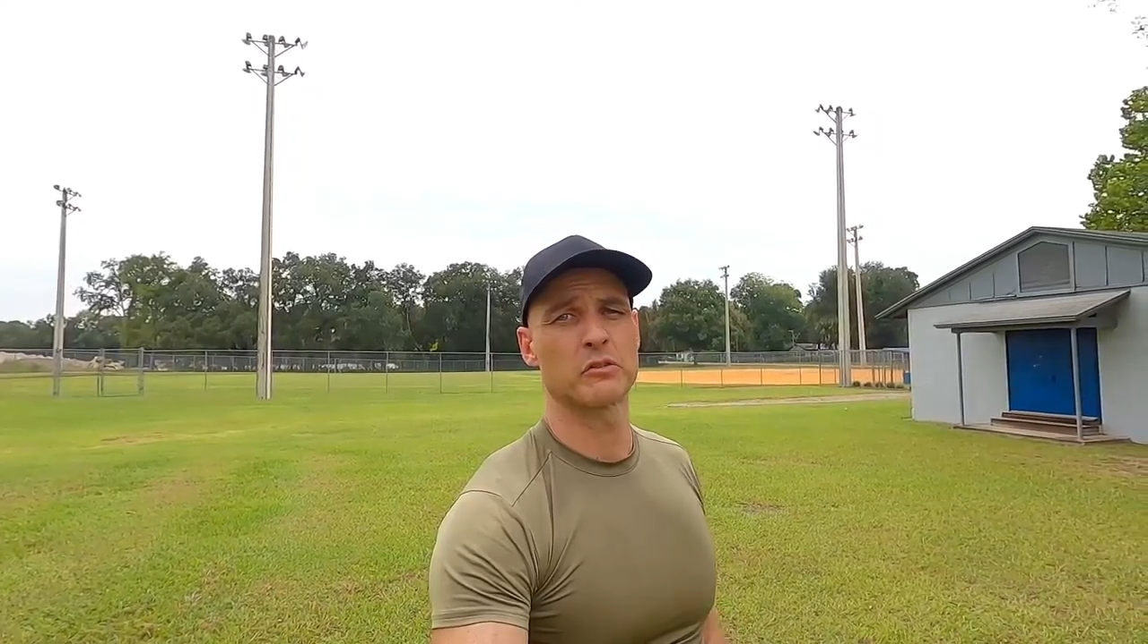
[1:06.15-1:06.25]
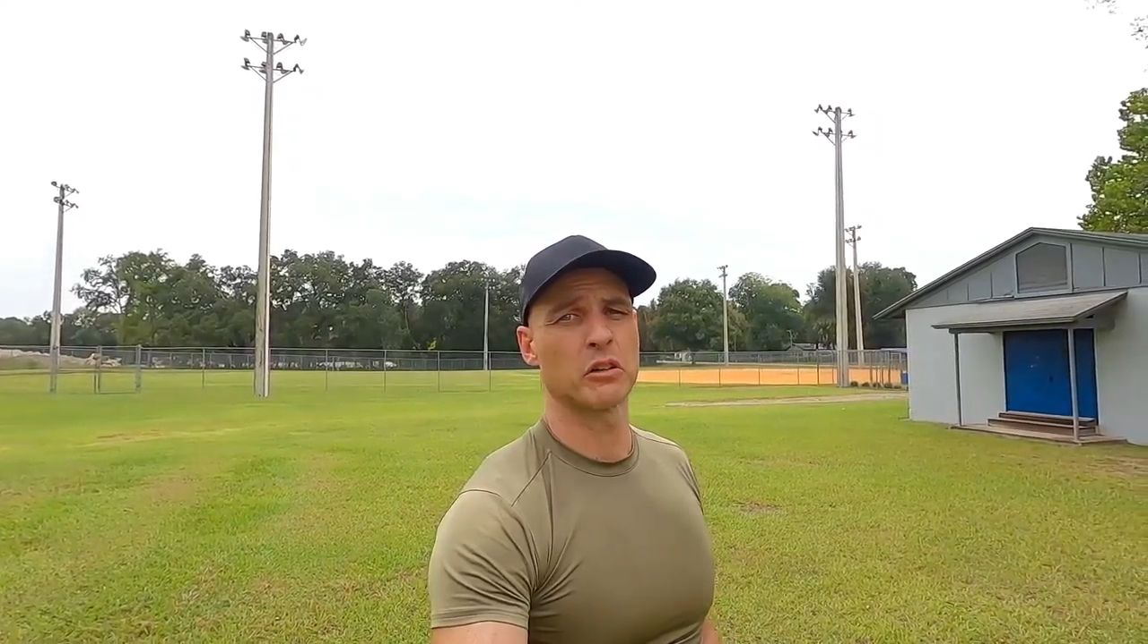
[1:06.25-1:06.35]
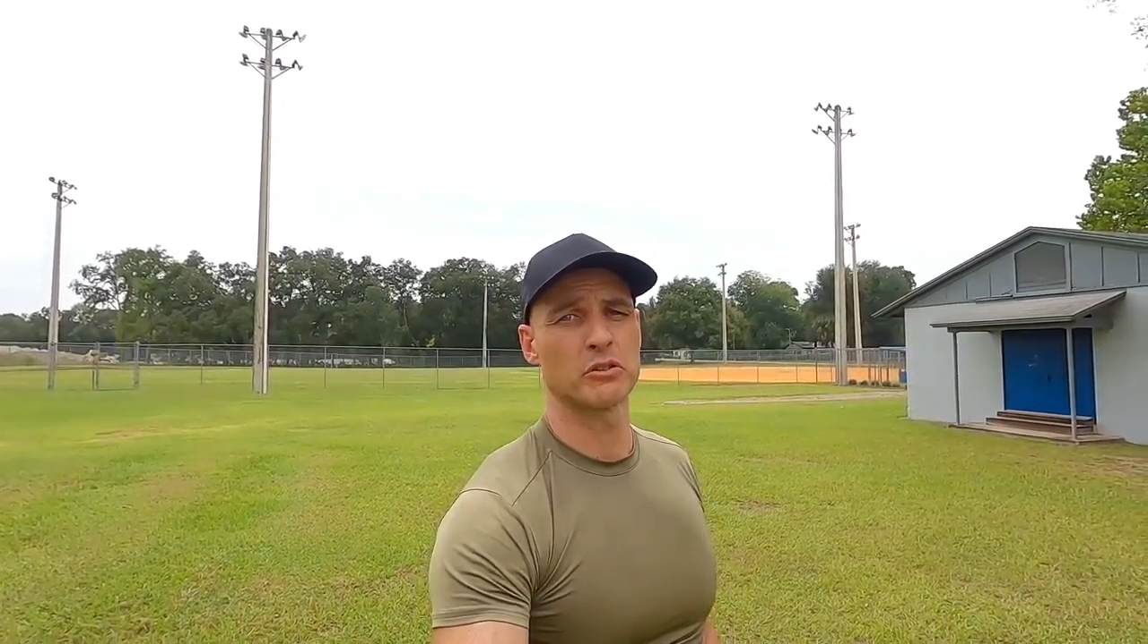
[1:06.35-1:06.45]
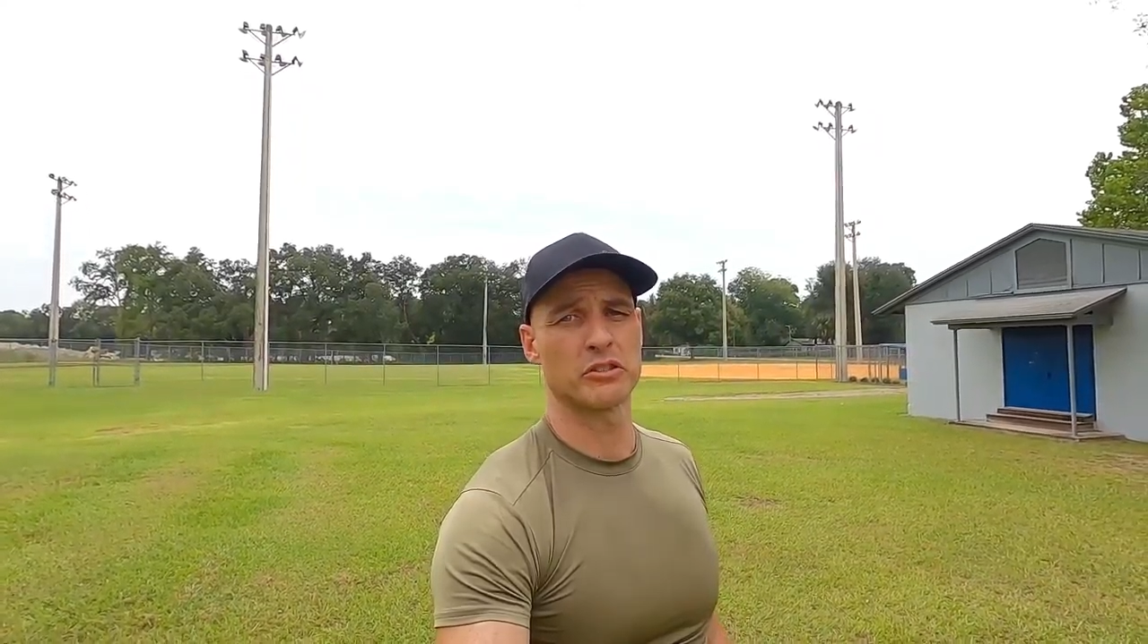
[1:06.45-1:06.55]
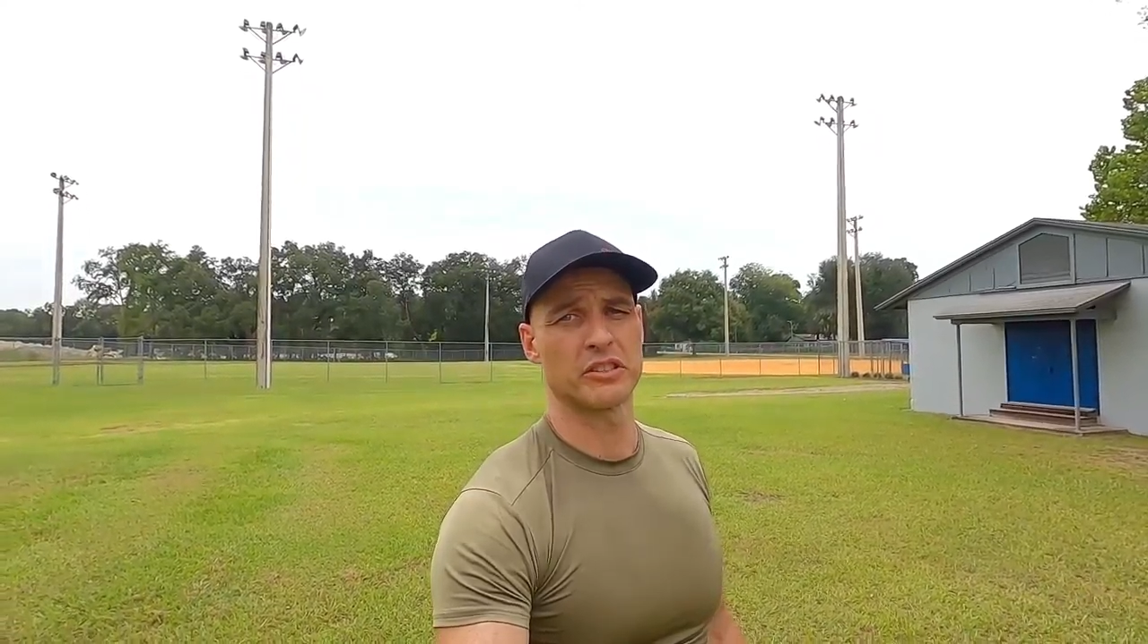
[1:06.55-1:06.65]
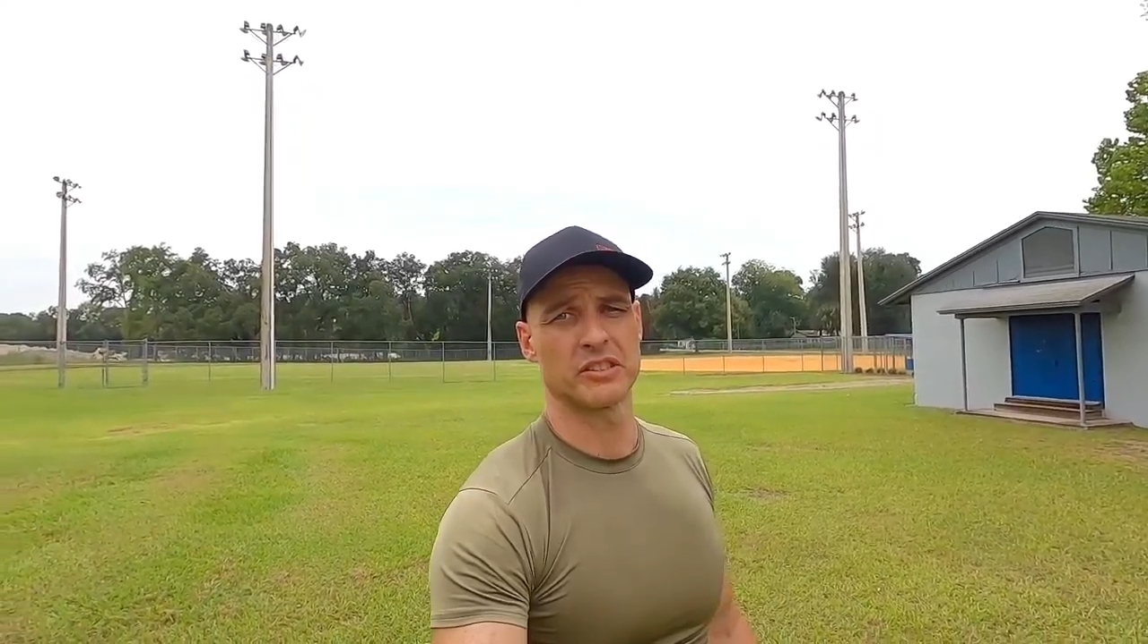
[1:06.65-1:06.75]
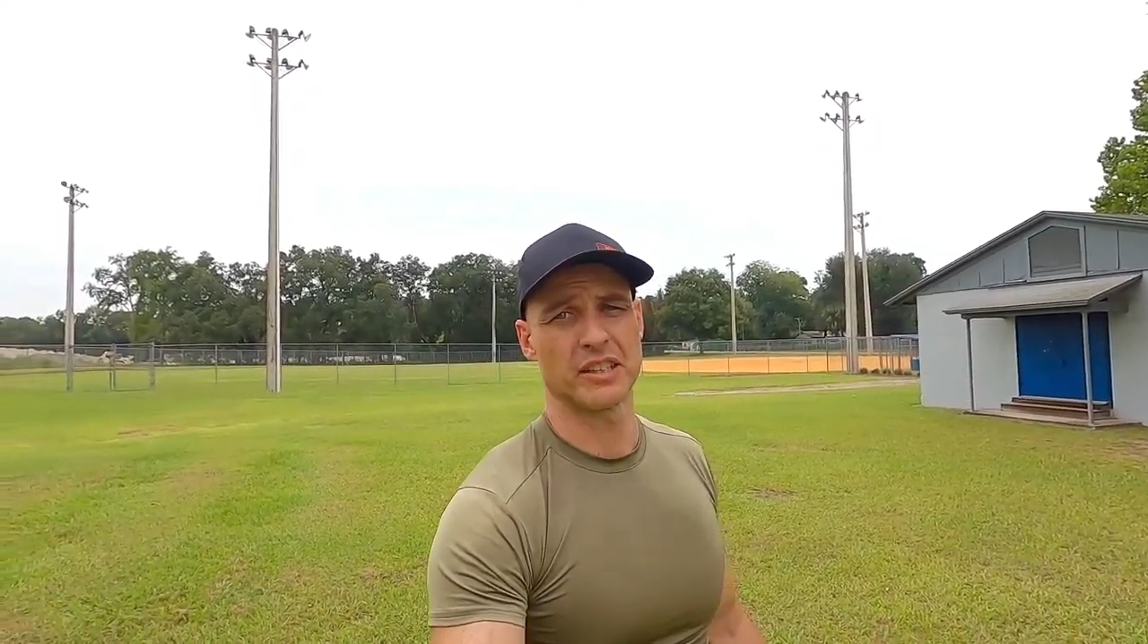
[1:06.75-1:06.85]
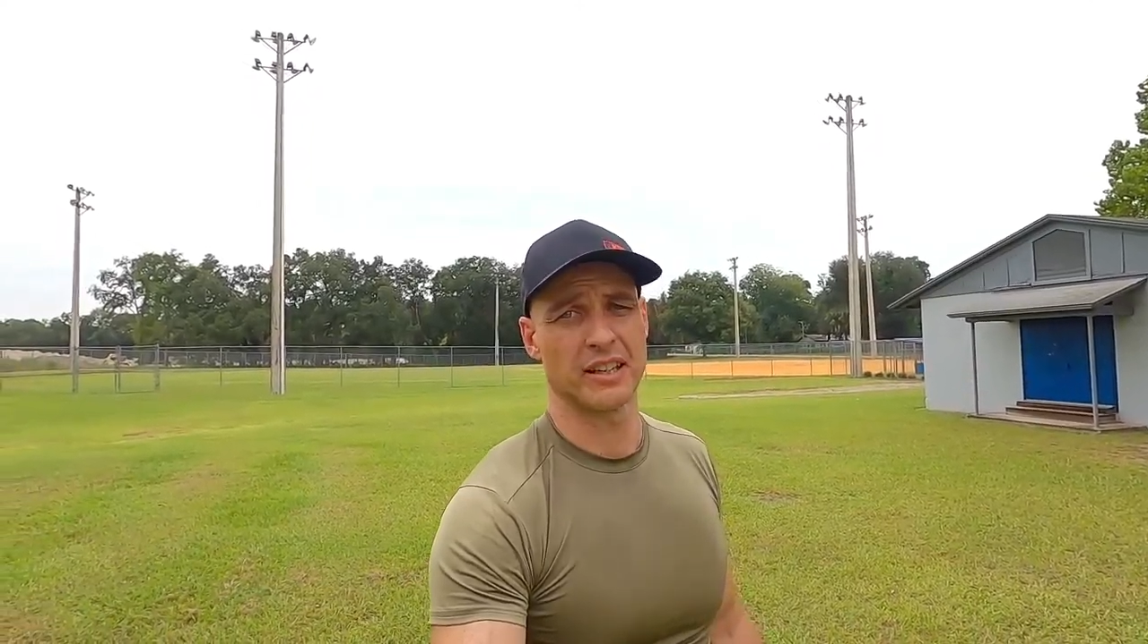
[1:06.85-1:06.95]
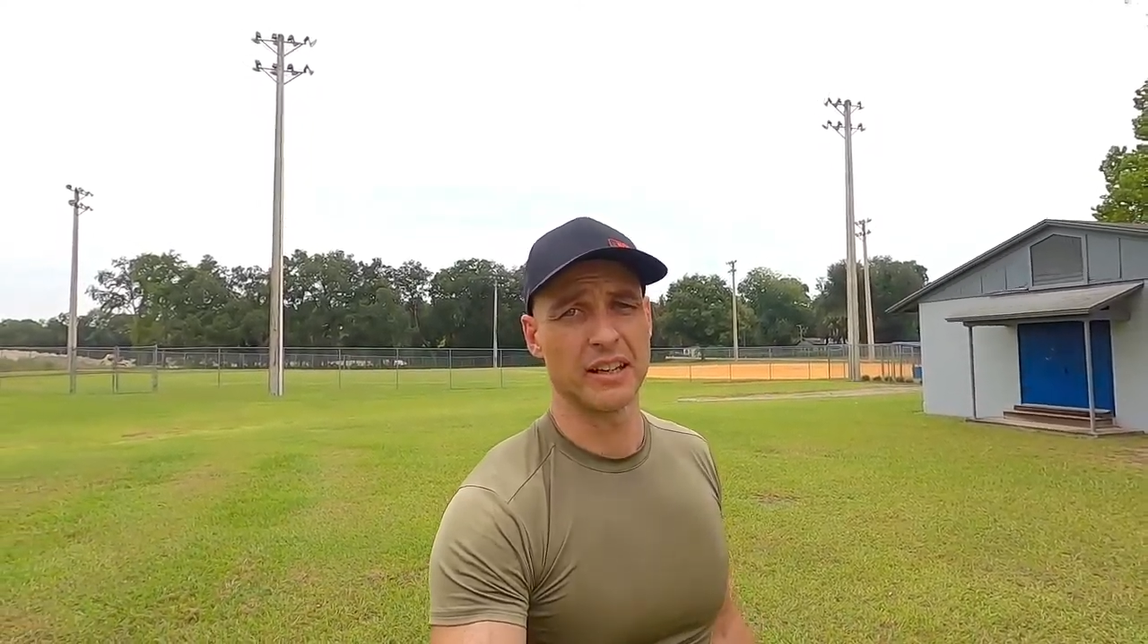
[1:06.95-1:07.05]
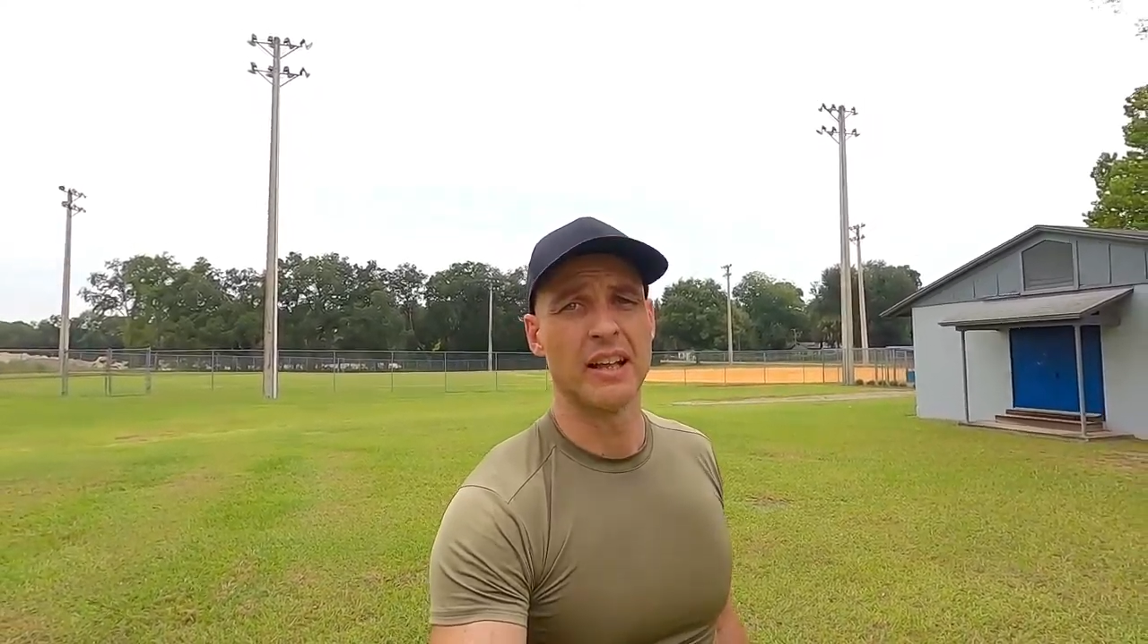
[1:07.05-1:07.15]
groceries
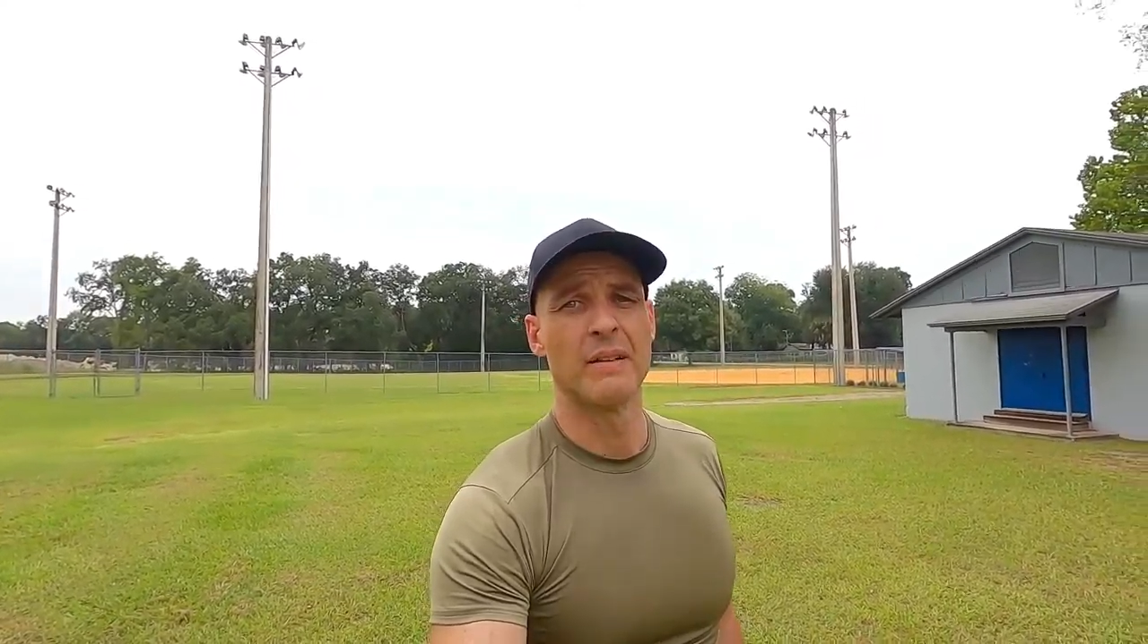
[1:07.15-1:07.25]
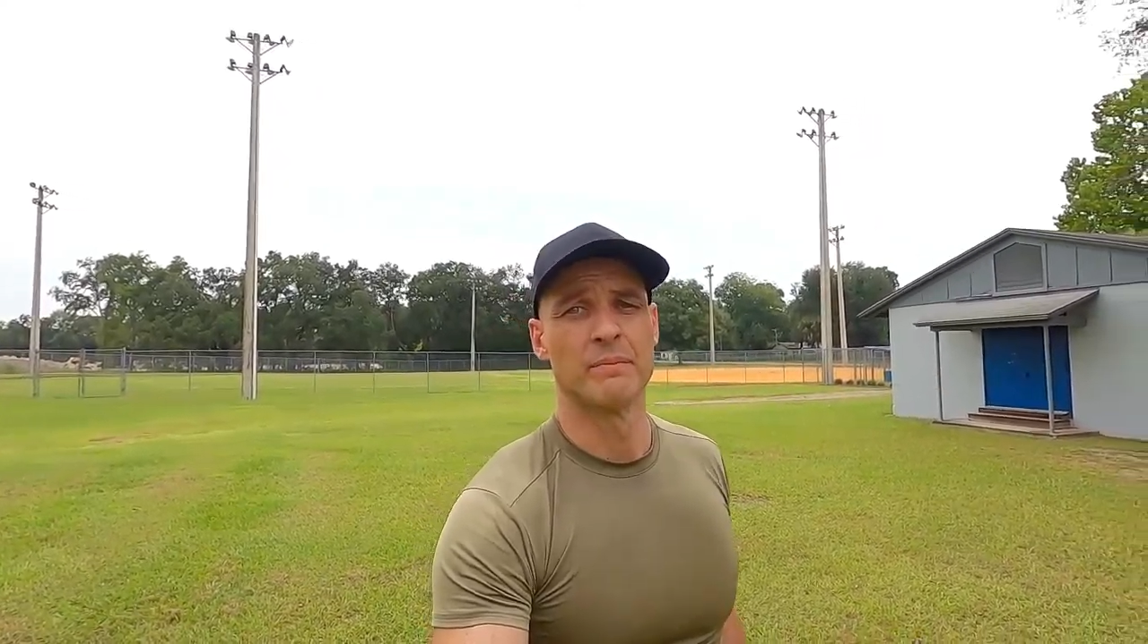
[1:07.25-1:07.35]
inside.